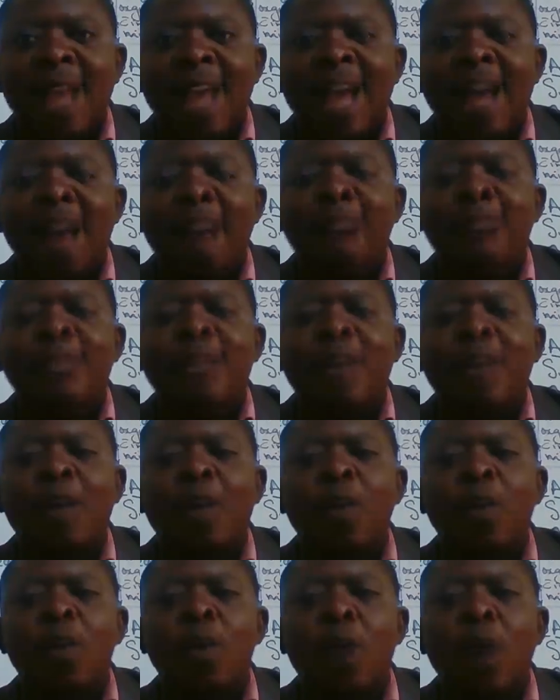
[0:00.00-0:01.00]
after
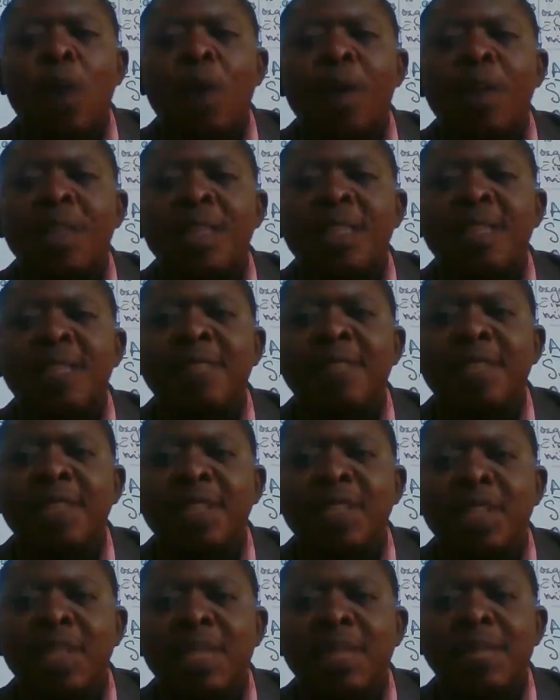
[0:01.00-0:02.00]
all our
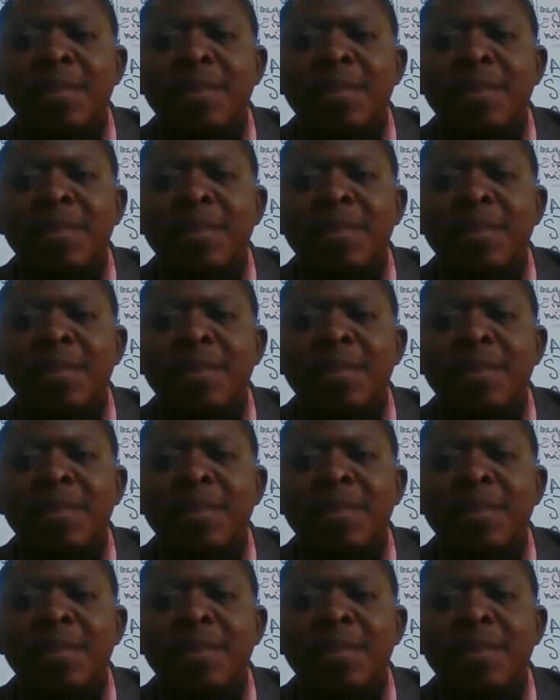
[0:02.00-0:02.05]
intervention,